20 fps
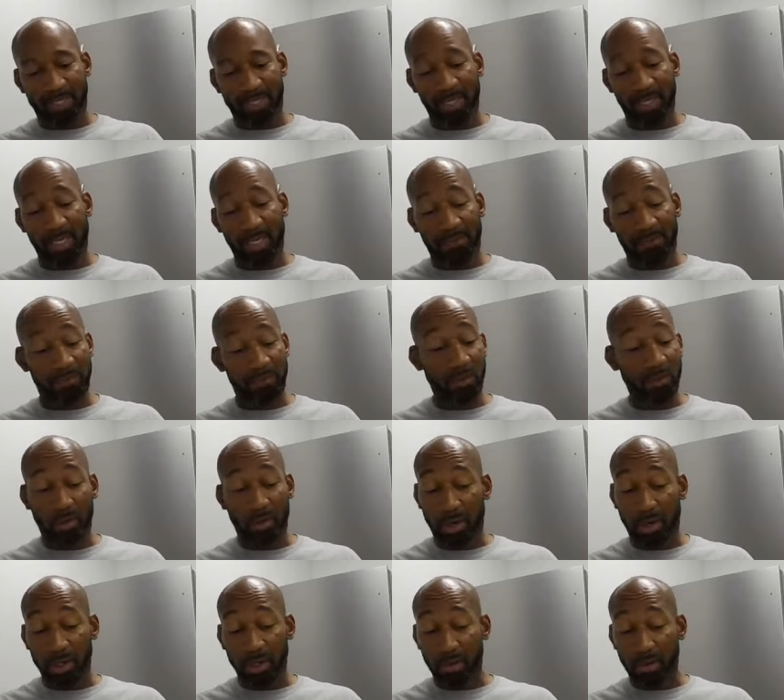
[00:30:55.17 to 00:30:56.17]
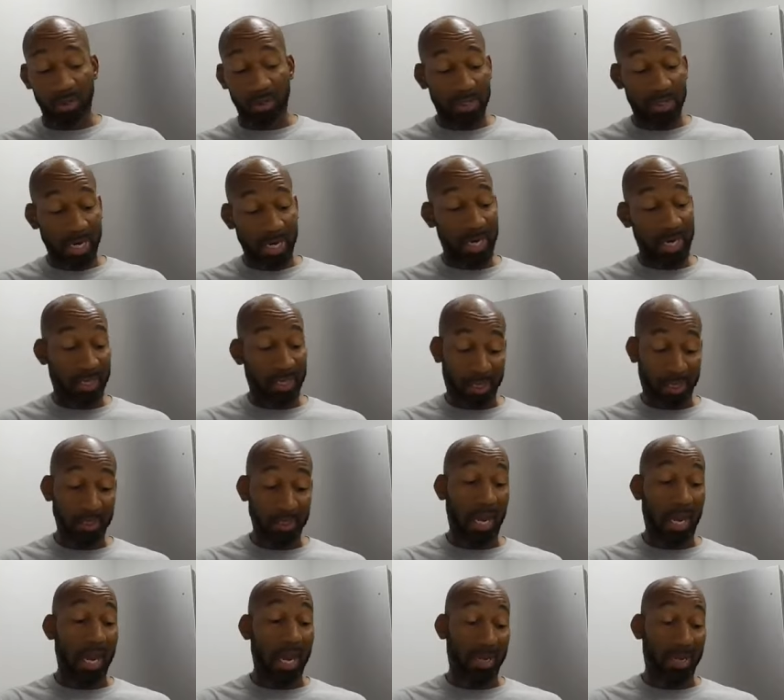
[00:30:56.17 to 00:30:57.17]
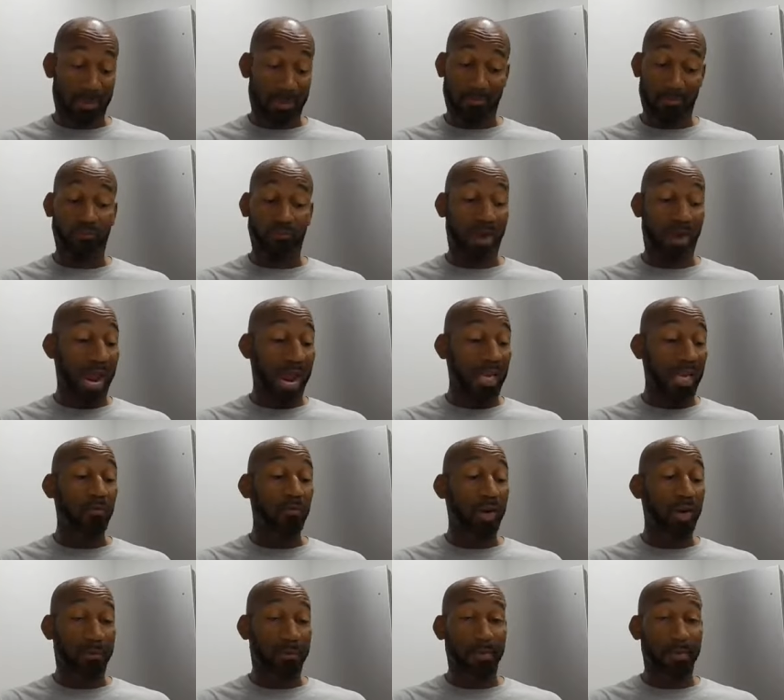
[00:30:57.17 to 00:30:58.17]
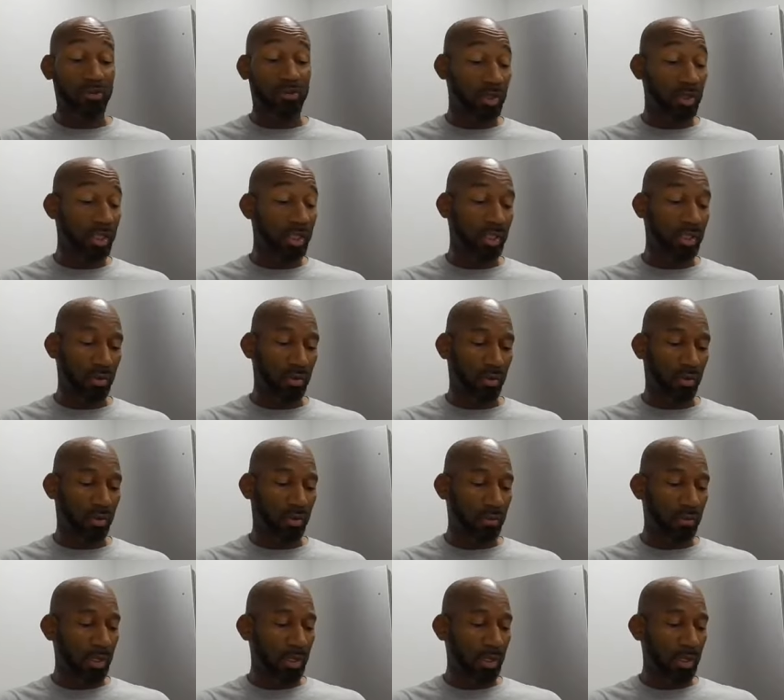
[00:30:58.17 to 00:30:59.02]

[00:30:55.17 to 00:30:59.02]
Again, if you don't already know this God, I, I highly recommend you get to know him.